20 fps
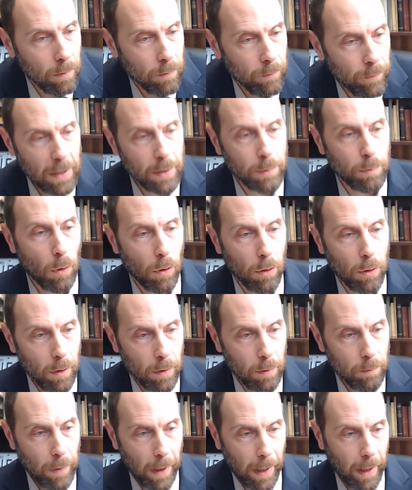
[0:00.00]
Facebook
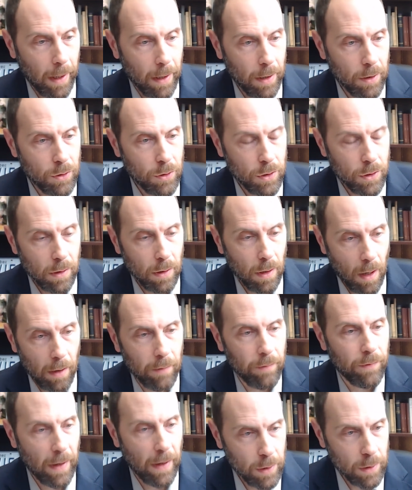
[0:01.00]
page on
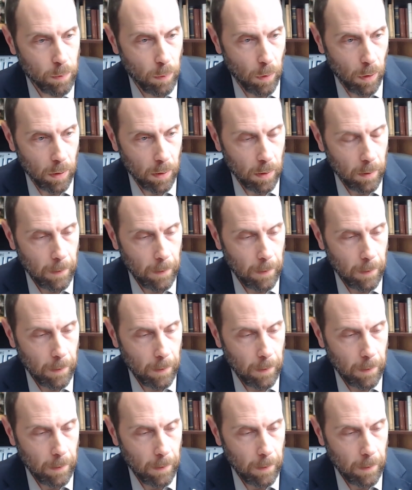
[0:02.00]
Facebook.